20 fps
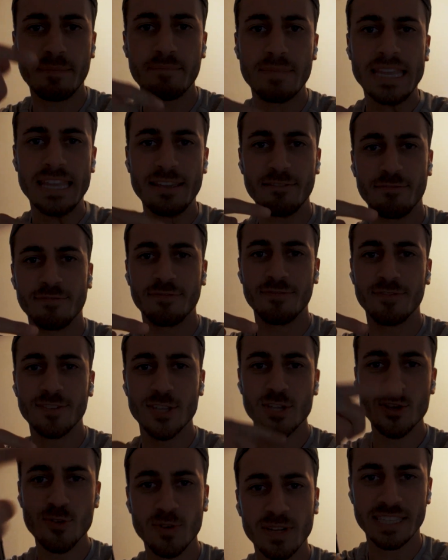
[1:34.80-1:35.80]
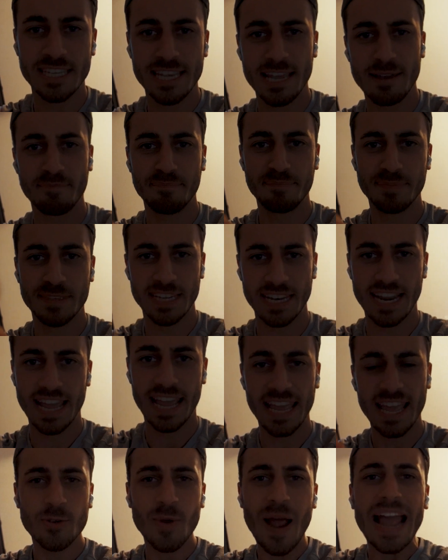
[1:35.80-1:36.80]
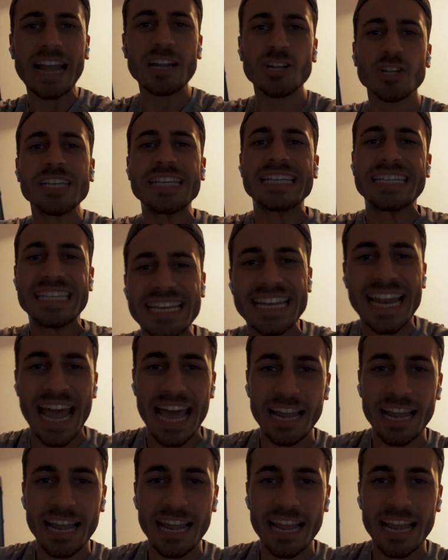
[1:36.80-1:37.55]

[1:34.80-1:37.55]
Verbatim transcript: let me give you a tip today. You actually get